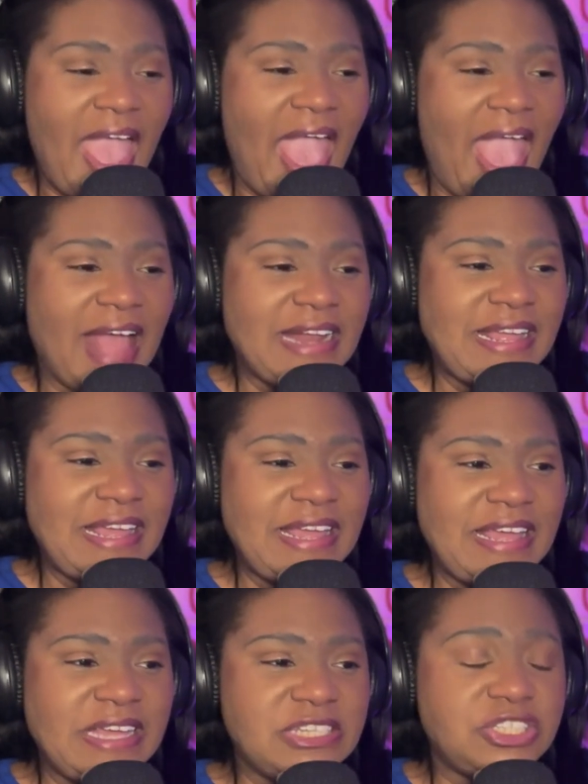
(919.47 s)
and
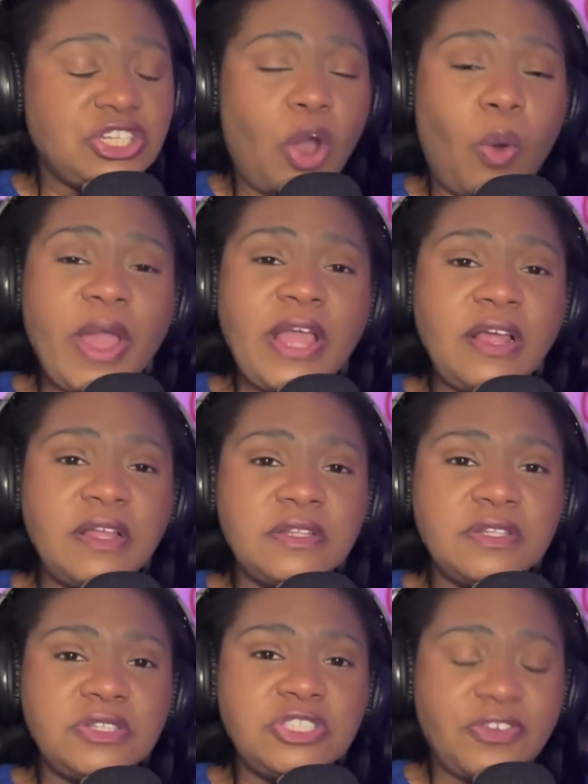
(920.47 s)
he is going
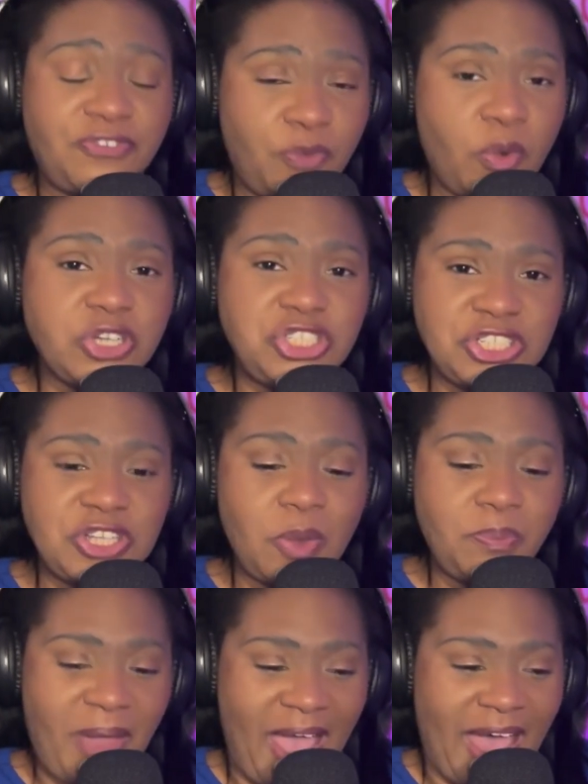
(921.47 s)
to forge his
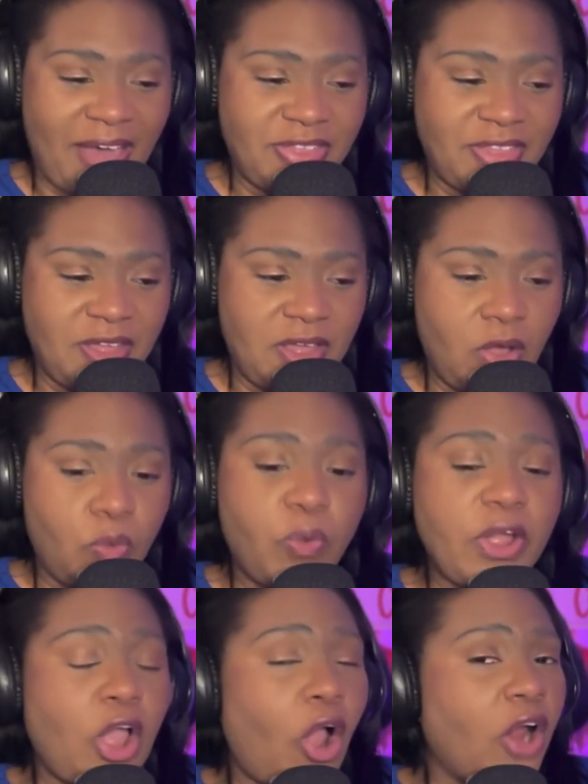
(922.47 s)
own path,
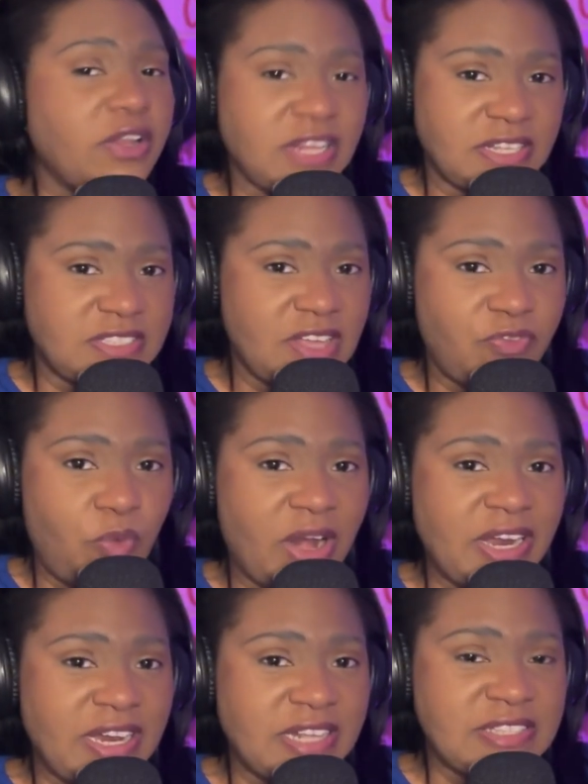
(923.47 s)
regardless of
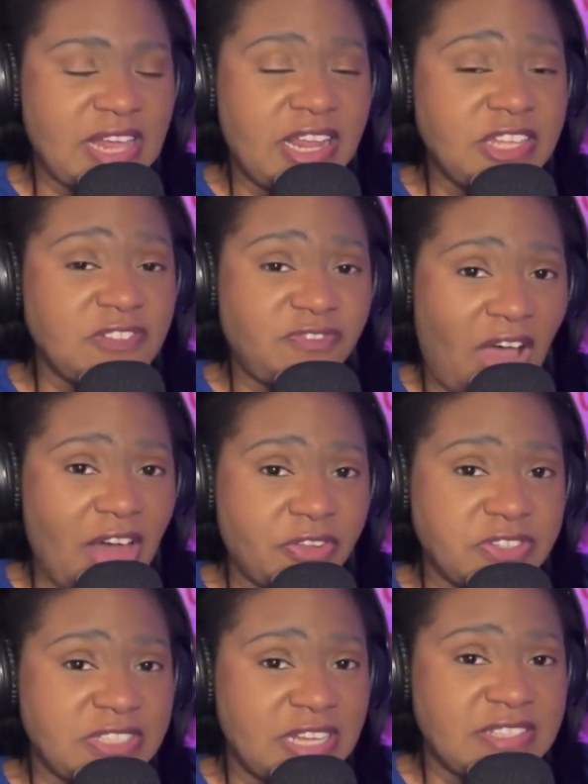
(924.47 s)
what it is that his
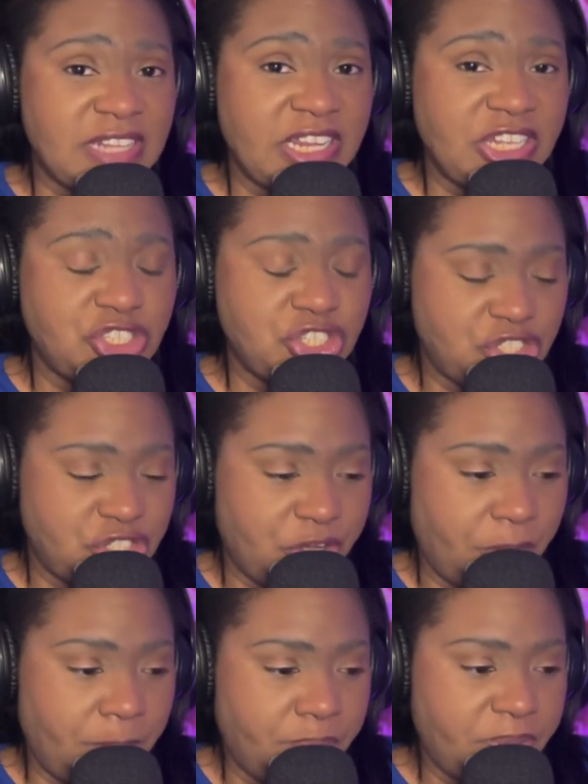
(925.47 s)
father says that he should do.
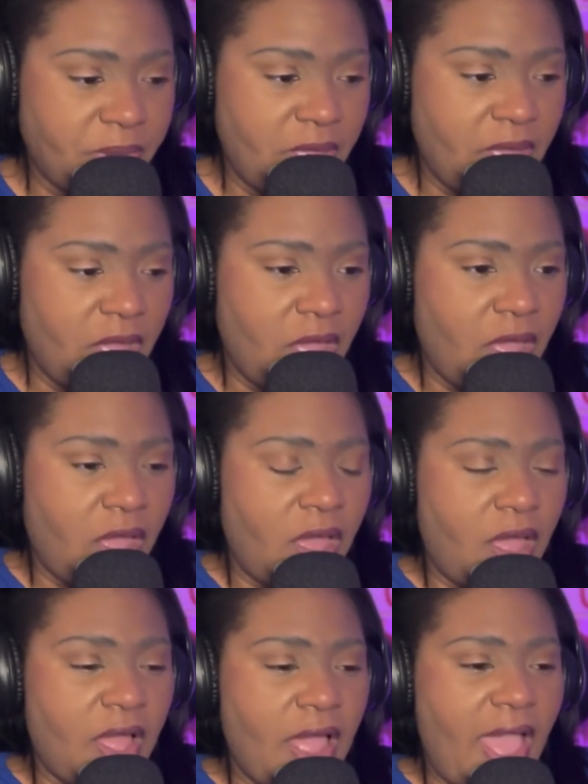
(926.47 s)

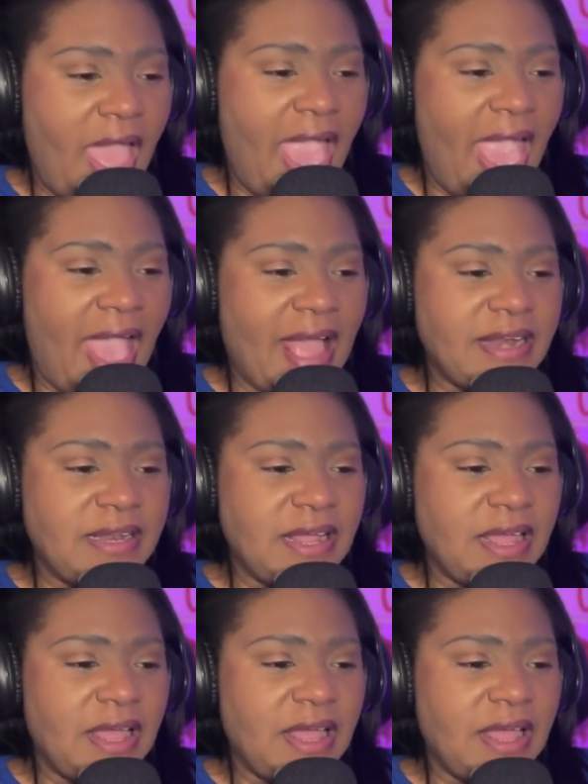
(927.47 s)
And